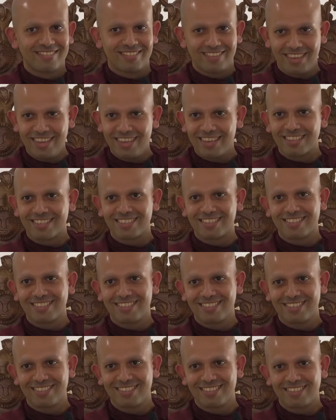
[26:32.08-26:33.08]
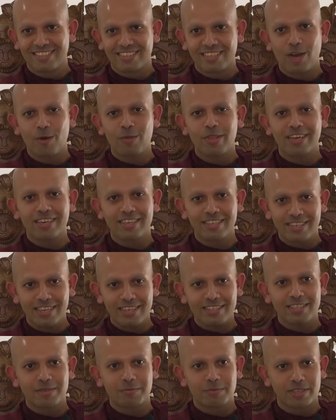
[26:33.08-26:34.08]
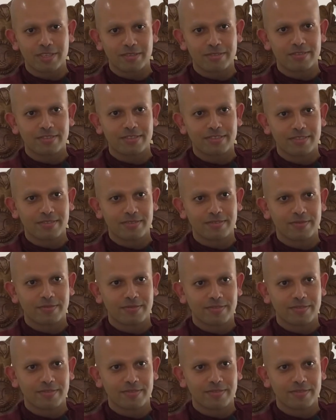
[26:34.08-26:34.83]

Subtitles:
Yes, it's how they conduct themselves.